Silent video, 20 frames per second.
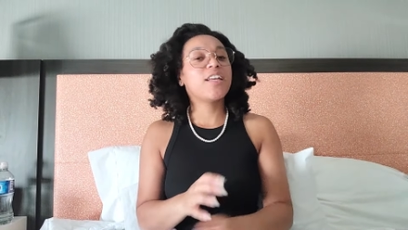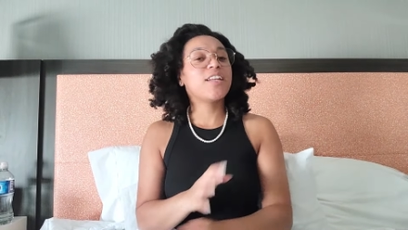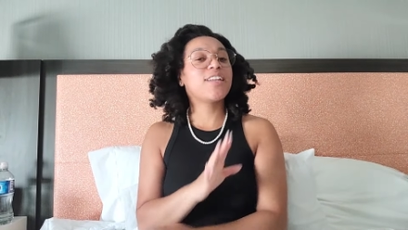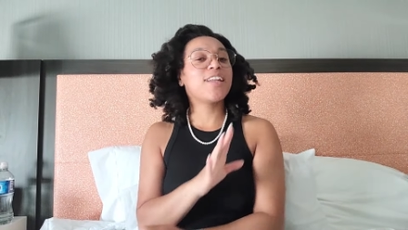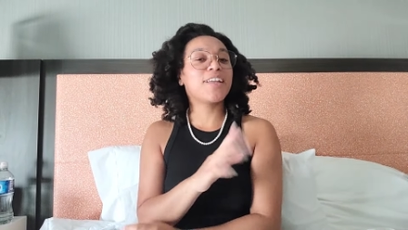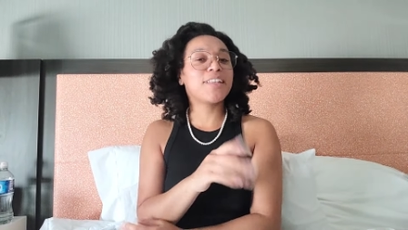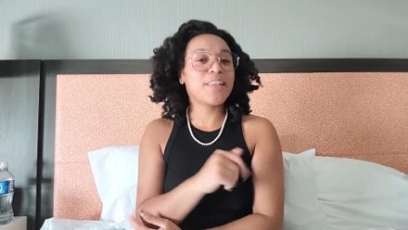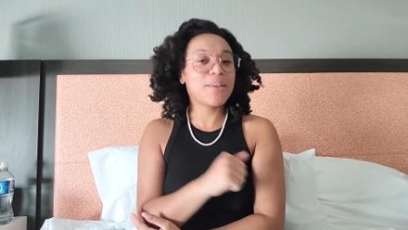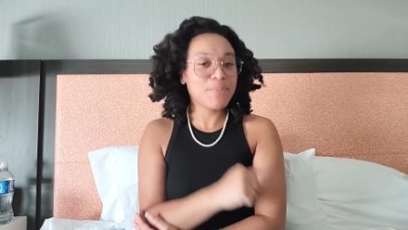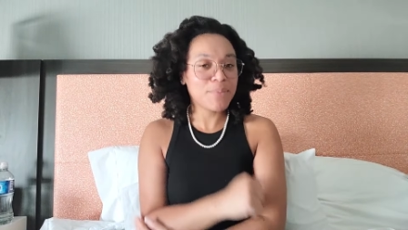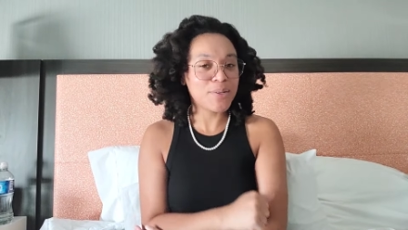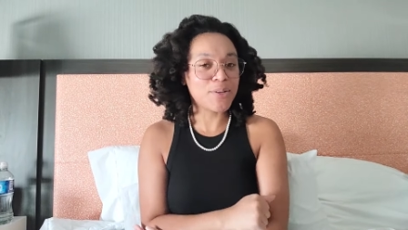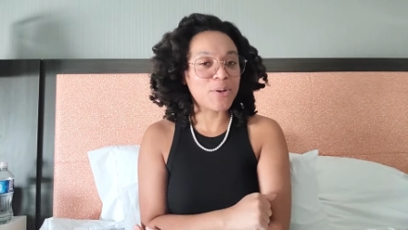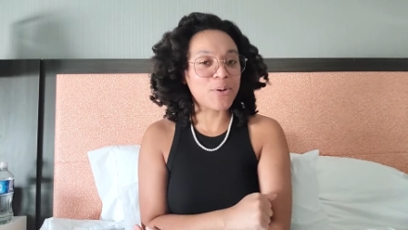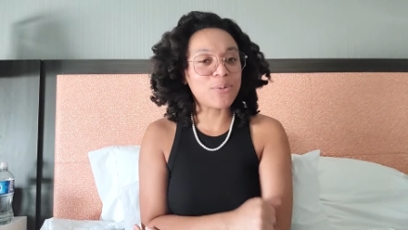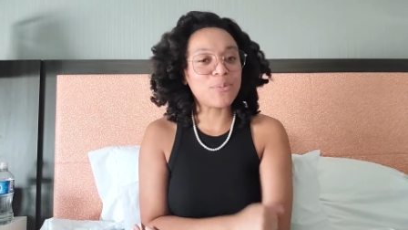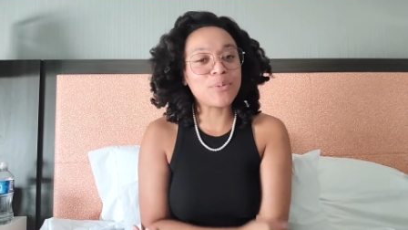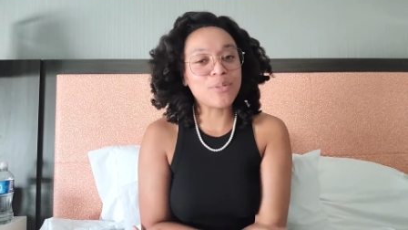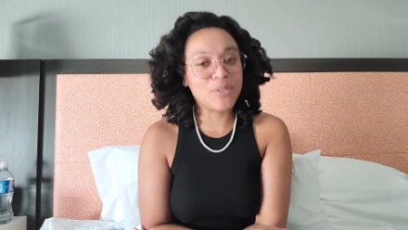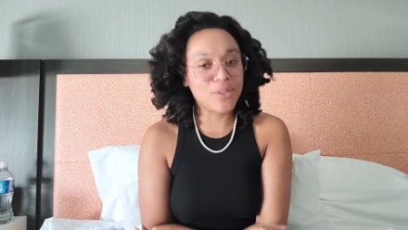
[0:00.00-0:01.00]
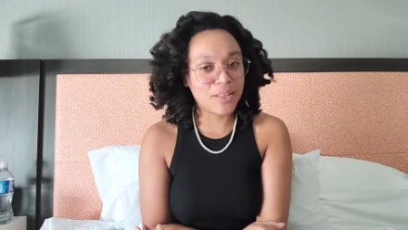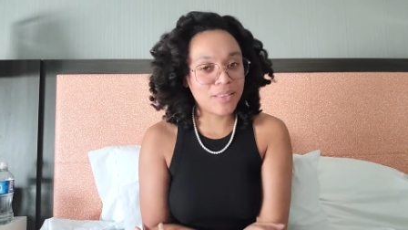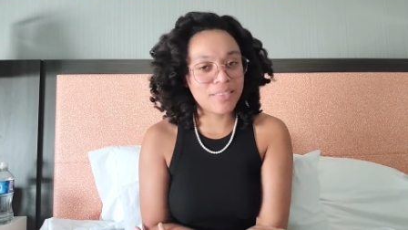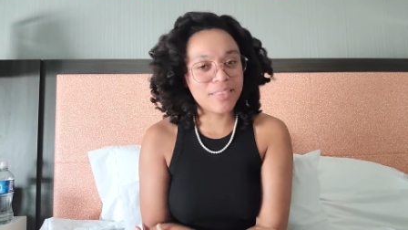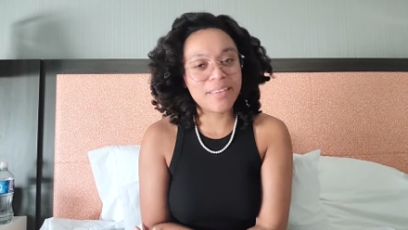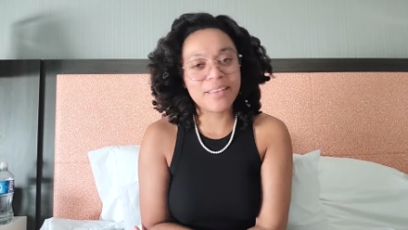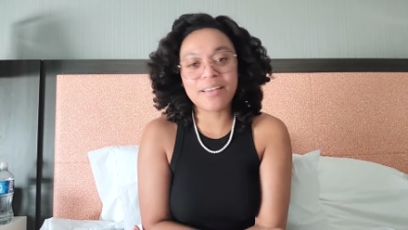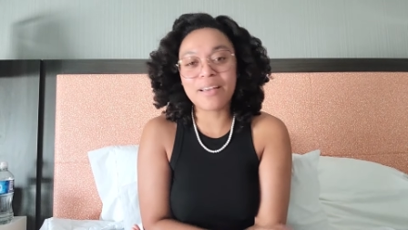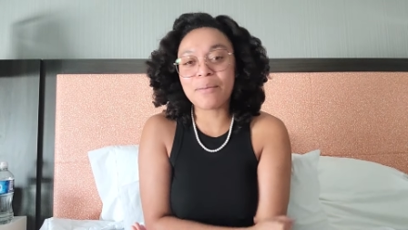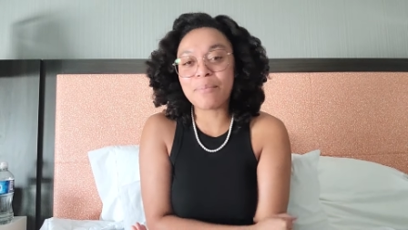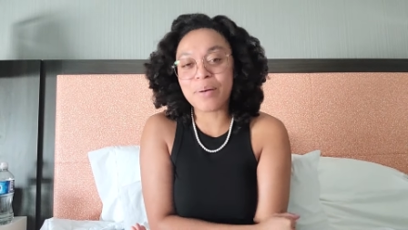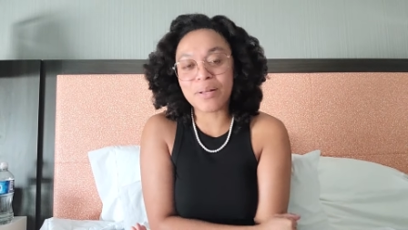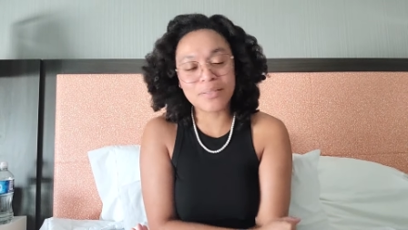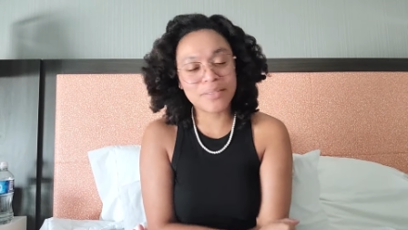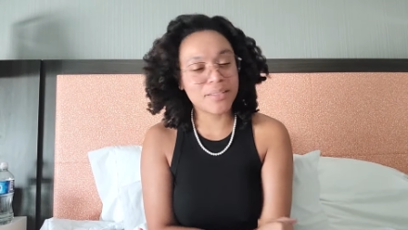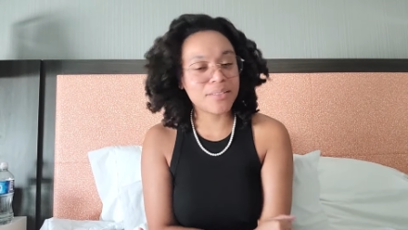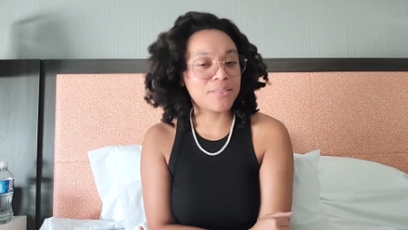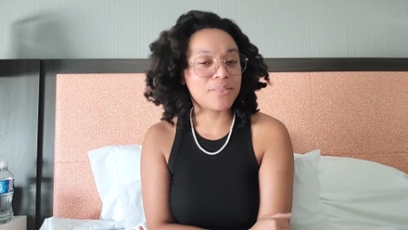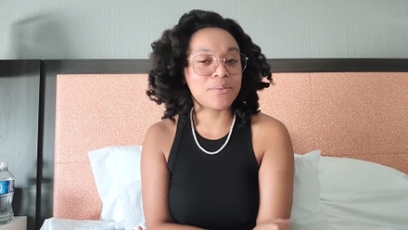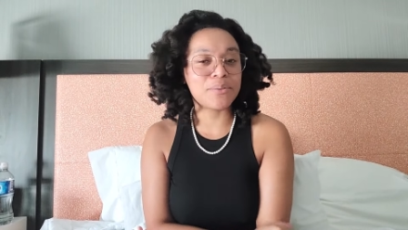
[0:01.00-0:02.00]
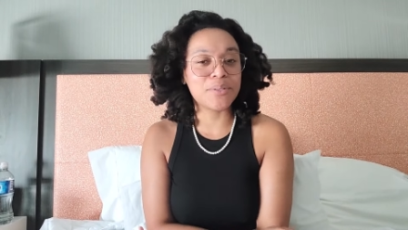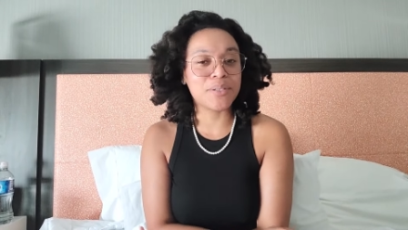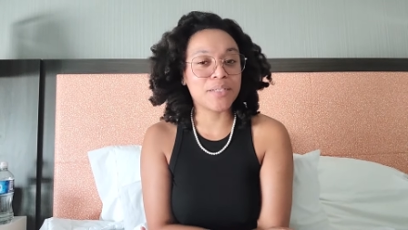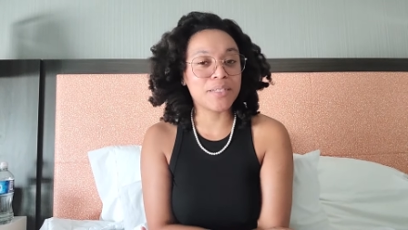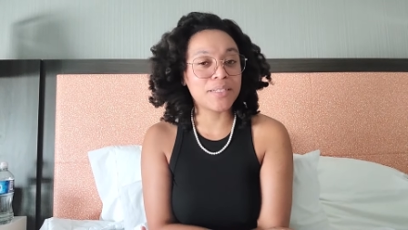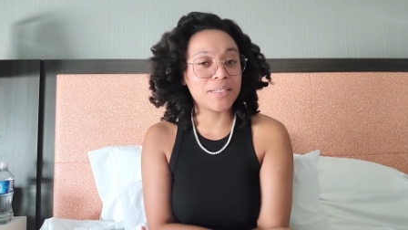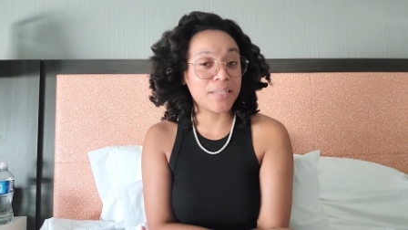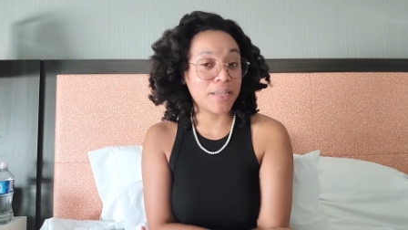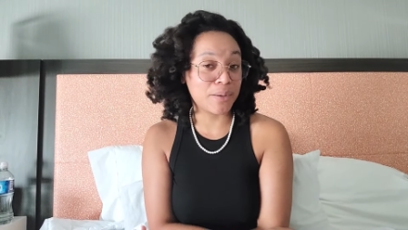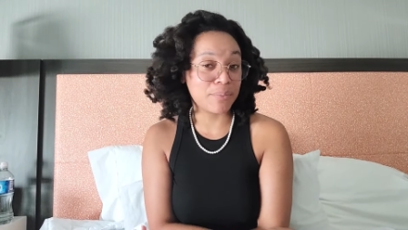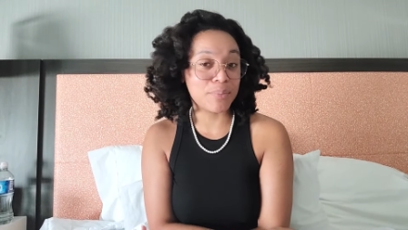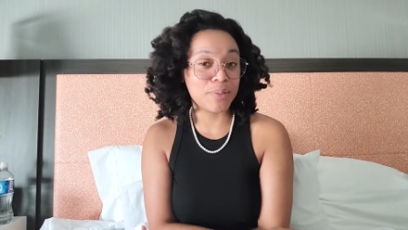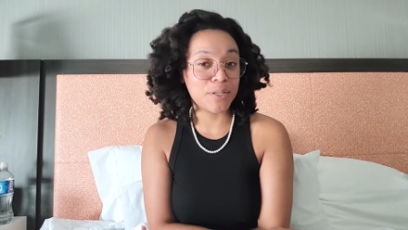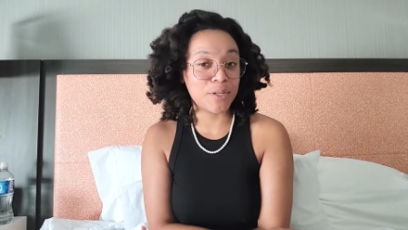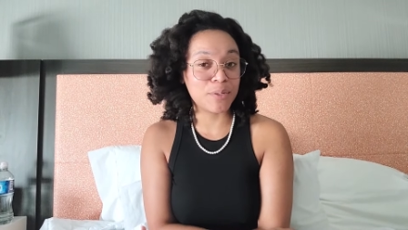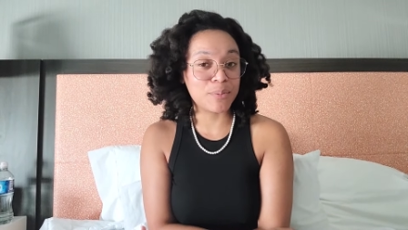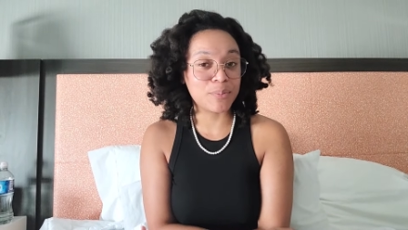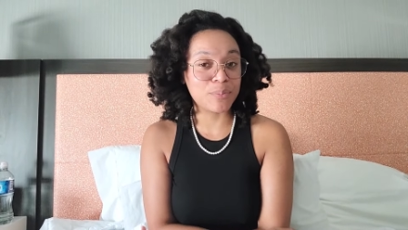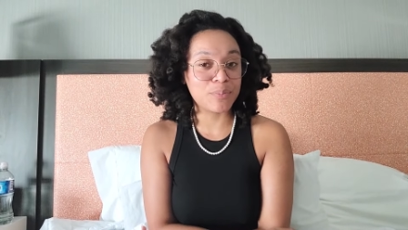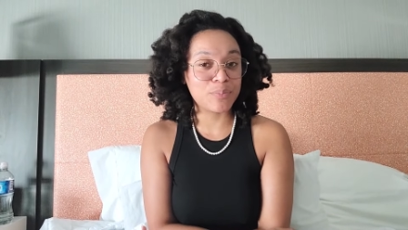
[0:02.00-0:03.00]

Now let me know what y'all think about this story down below.